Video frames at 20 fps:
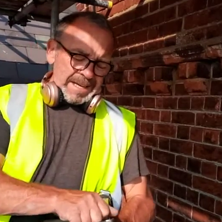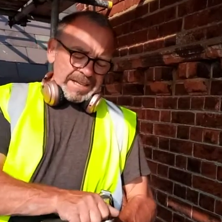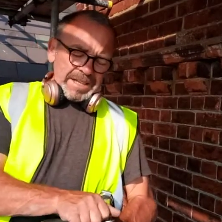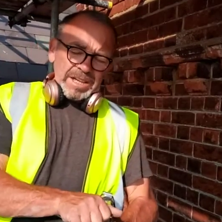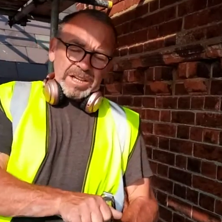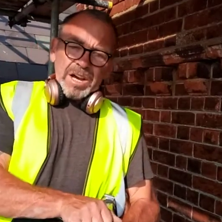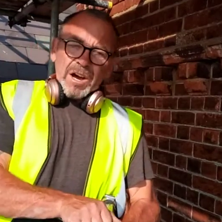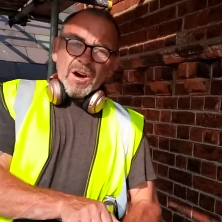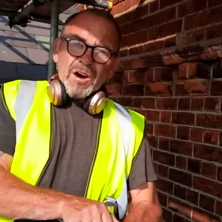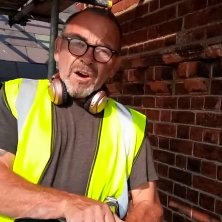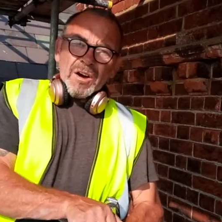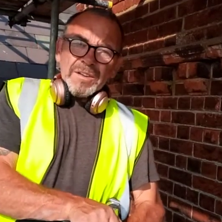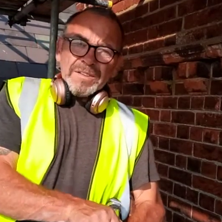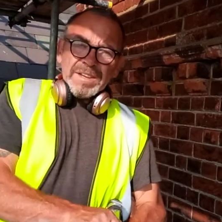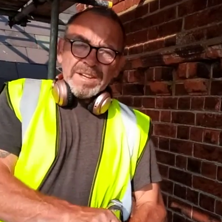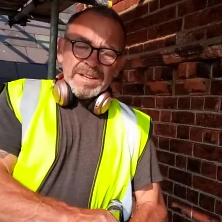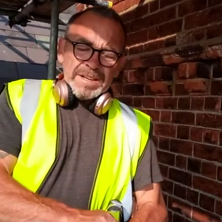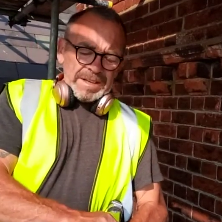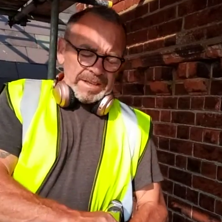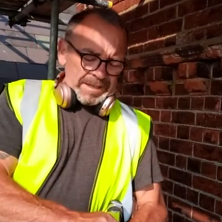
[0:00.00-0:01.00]
the guard,
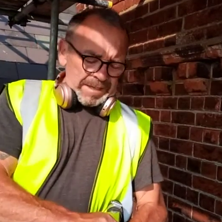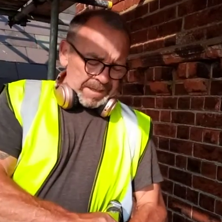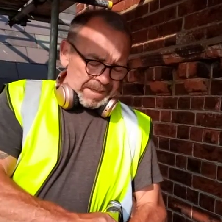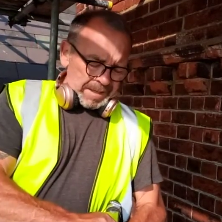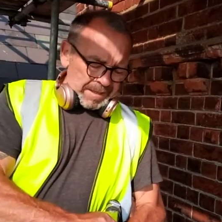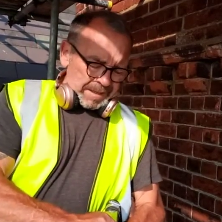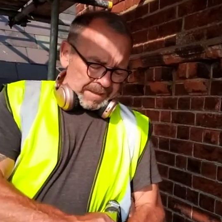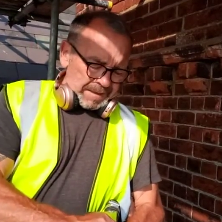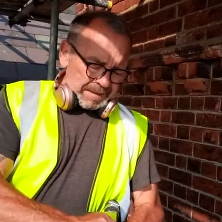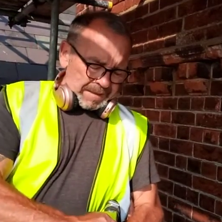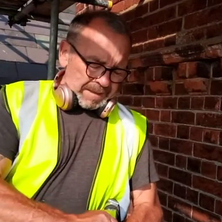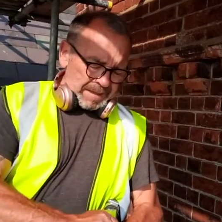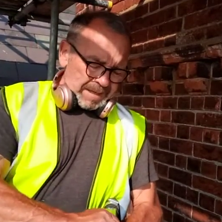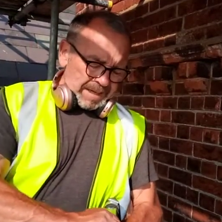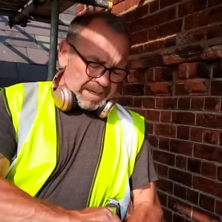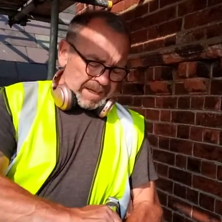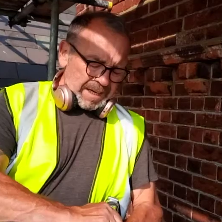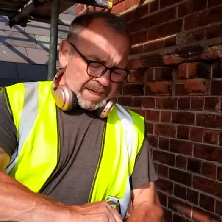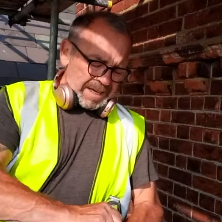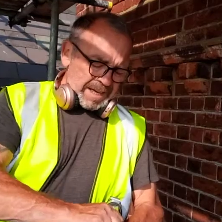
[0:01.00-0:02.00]

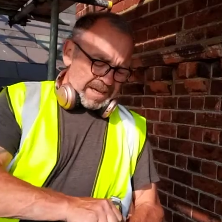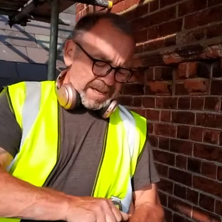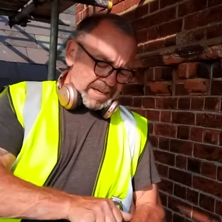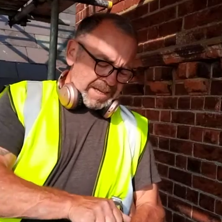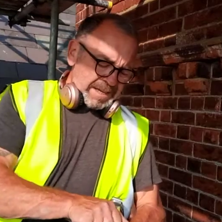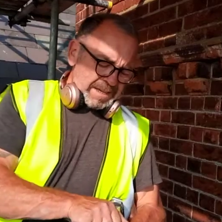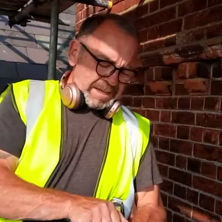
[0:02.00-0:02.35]
you